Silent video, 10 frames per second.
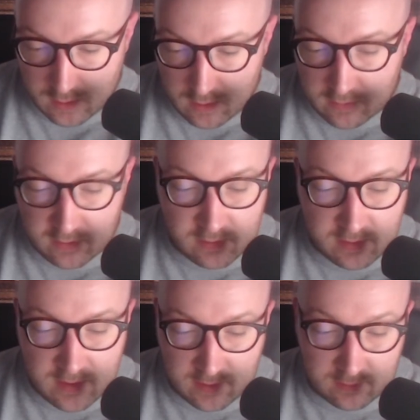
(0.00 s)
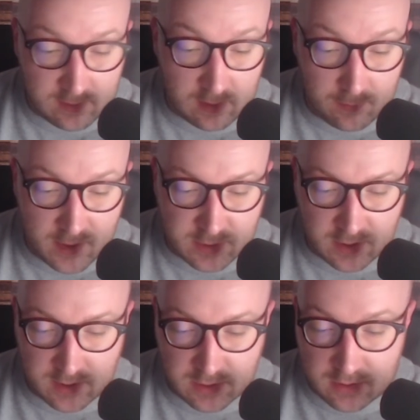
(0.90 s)
Since he has little
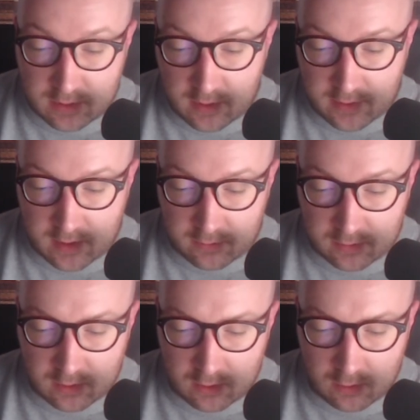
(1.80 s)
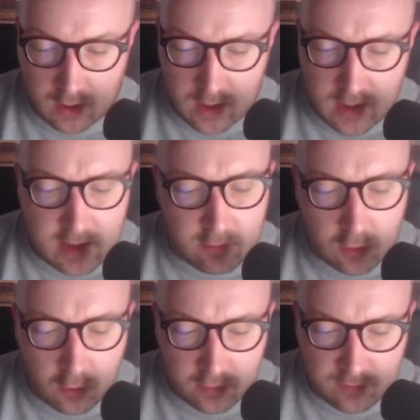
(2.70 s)
imagination and nothing else to do, he
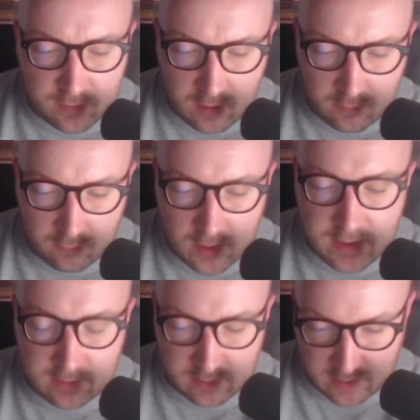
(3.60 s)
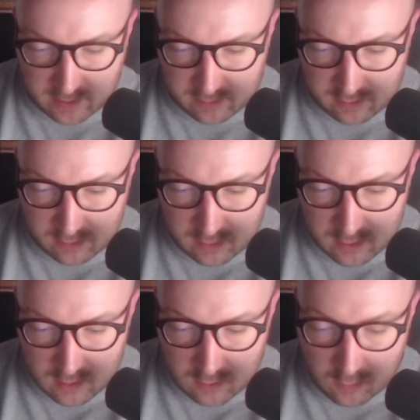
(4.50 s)
records himself reading the text,
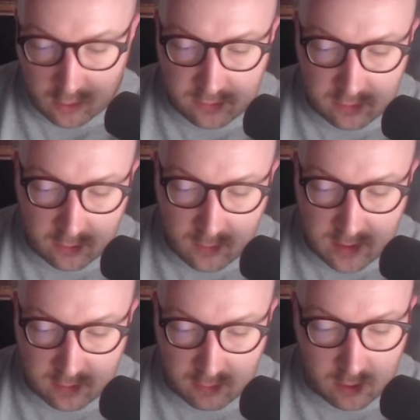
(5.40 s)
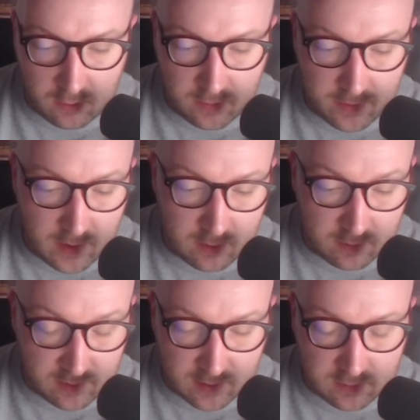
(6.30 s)
once all the way through and then a
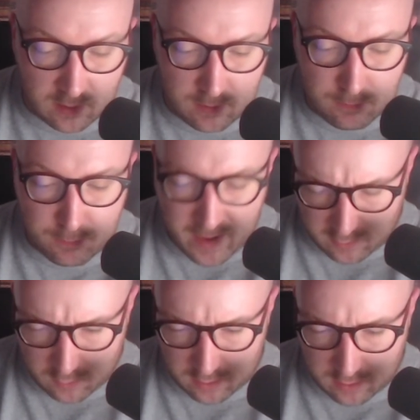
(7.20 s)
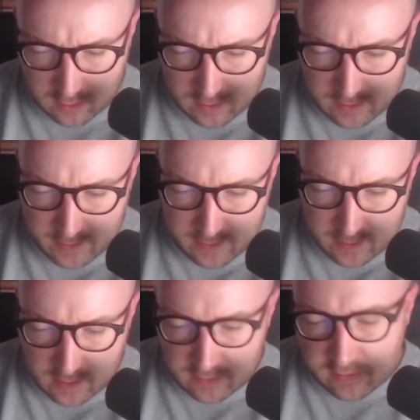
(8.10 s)
second time backward.
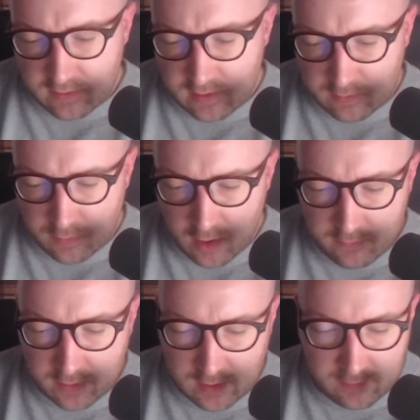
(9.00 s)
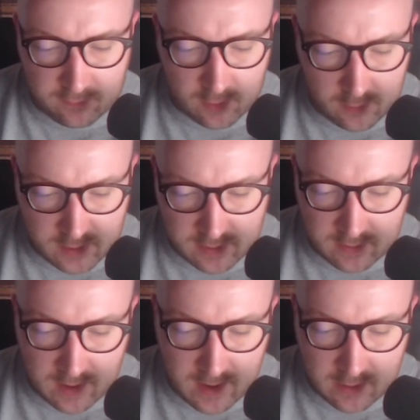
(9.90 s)
And since he is perfectly fluent in
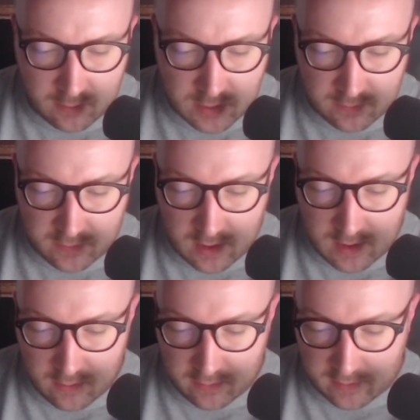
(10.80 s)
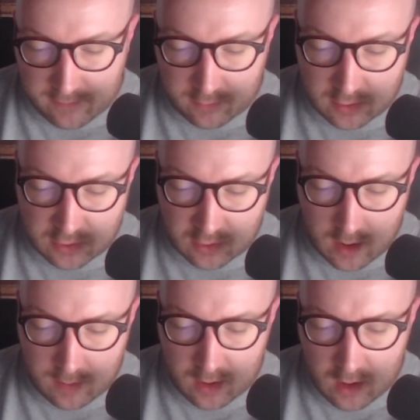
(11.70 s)
the language of the nearest African
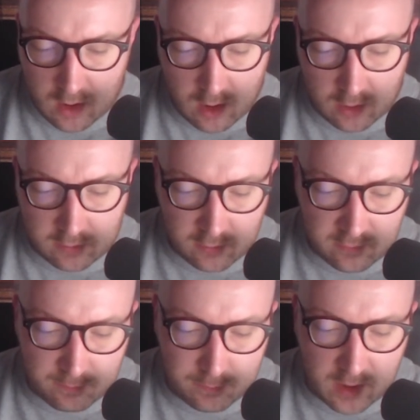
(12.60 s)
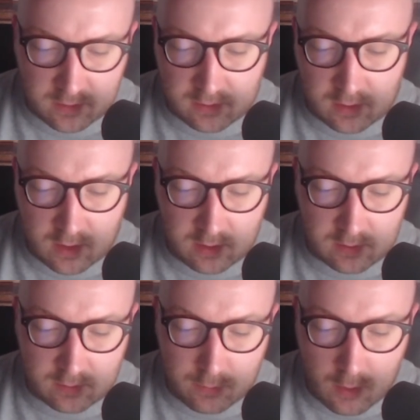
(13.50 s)
tribe, a sort of
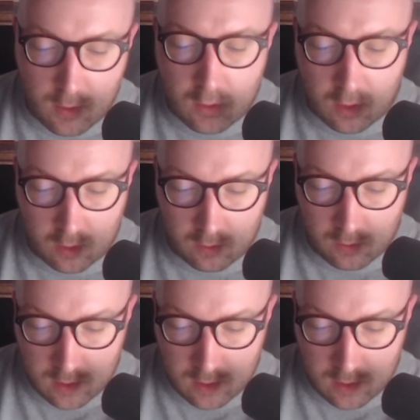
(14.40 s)
bastardized Bomongo,